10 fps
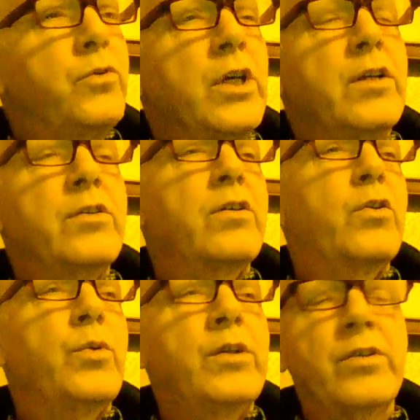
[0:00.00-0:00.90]
Genesis
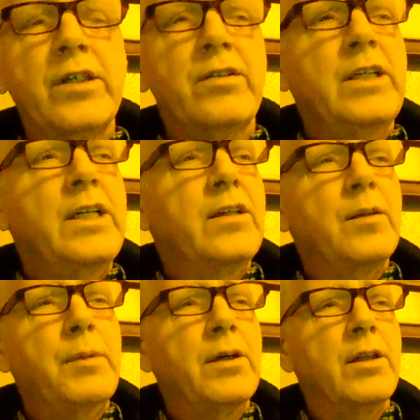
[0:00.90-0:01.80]
3:16 is
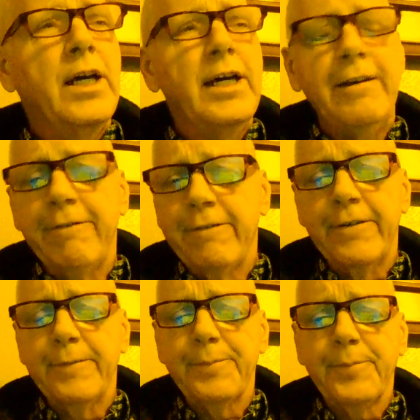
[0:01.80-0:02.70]
about life.